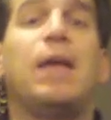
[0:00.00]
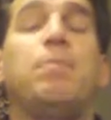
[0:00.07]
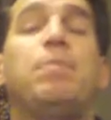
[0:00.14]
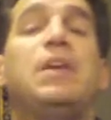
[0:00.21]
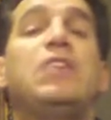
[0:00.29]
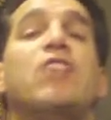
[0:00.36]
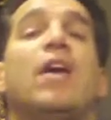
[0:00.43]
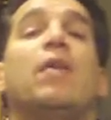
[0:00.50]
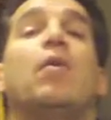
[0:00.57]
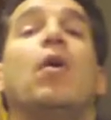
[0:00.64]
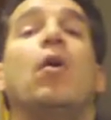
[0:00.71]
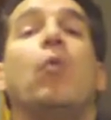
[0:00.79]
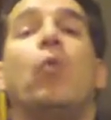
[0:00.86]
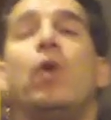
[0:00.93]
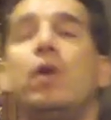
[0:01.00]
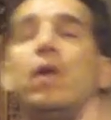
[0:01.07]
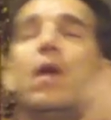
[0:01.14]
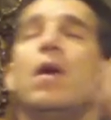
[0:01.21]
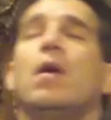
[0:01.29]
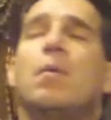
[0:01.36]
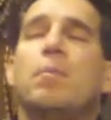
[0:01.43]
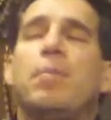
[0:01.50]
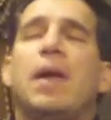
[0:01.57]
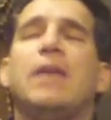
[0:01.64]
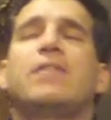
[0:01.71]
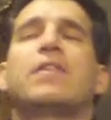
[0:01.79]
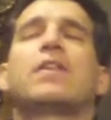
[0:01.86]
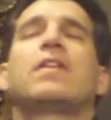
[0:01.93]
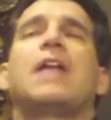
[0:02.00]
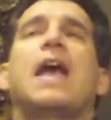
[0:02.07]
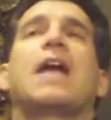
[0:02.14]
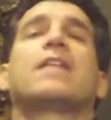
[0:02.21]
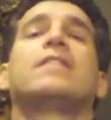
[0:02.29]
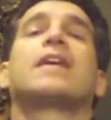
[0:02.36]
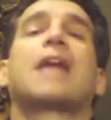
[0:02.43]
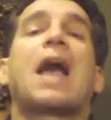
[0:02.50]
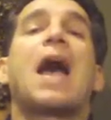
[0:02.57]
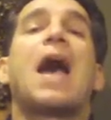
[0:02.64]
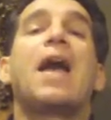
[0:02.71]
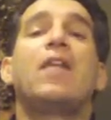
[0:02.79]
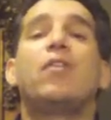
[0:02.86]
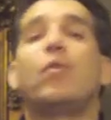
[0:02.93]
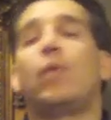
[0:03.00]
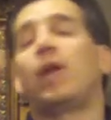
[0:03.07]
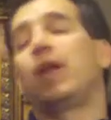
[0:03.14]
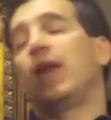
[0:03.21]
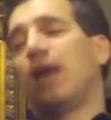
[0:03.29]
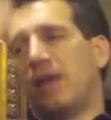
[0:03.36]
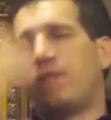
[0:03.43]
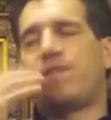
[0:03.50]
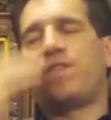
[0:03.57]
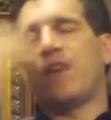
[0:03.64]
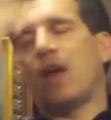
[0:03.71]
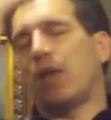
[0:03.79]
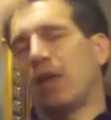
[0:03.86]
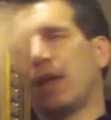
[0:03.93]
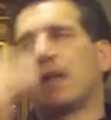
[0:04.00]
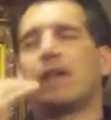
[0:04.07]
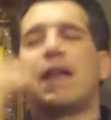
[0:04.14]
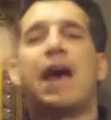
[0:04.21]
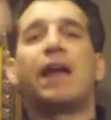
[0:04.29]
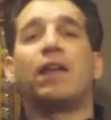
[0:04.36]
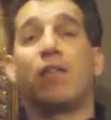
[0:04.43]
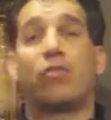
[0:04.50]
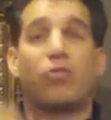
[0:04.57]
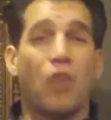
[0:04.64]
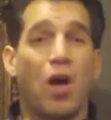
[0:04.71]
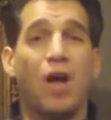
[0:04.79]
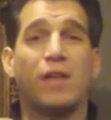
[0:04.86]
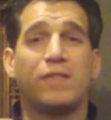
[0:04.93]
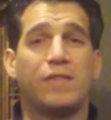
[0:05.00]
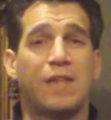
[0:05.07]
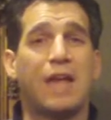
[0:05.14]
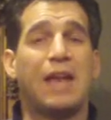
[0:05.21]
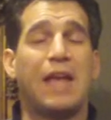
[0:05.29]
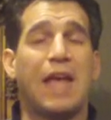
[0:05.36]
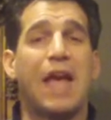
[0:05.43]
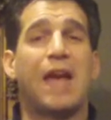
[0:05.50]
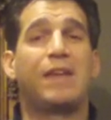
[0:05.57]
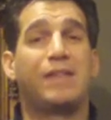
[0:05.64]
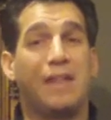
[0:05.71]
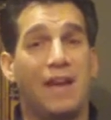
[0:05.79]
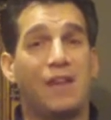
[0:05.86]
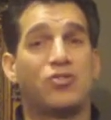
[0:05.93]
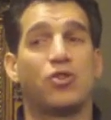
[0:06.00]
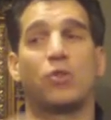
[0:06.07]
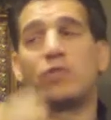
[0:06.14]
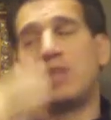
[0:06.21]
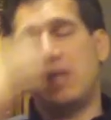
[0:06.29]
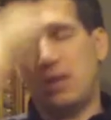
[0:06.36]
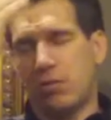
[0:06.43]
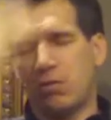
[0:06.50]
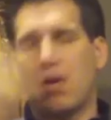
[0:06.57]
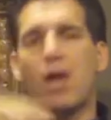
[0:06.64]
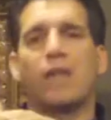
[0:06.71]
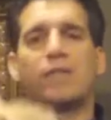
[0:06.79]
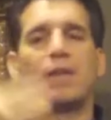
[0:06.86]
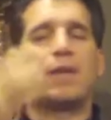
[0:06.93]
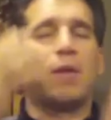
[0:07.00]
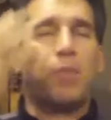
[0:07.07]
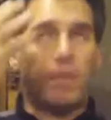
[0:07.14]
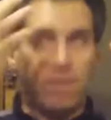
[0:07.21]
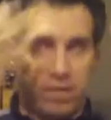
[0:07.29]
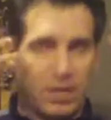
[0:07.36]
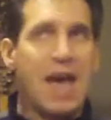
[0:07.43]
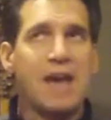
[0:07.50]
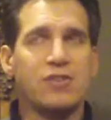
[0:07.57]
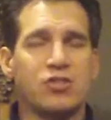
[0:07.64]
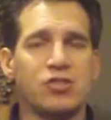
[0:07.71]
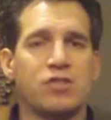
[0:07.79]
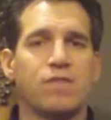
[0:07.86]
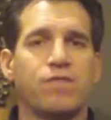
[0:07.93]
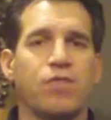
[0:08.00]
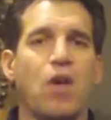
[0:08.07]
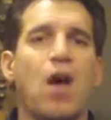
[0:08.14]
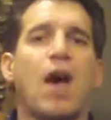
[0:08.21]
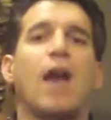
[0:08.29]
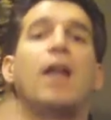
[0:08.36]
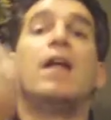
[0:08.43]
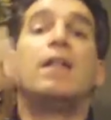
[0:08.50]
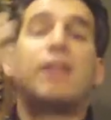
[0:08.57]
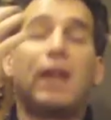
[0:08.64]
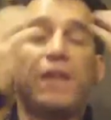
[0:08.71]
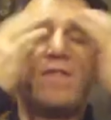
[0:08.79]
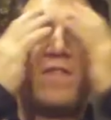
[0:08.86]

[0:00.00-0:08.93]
and BJ would basically act as a conduit and felt like a lot of the thoughts that he had, T-H-O-T, the thoughts, there were flashes of thought that he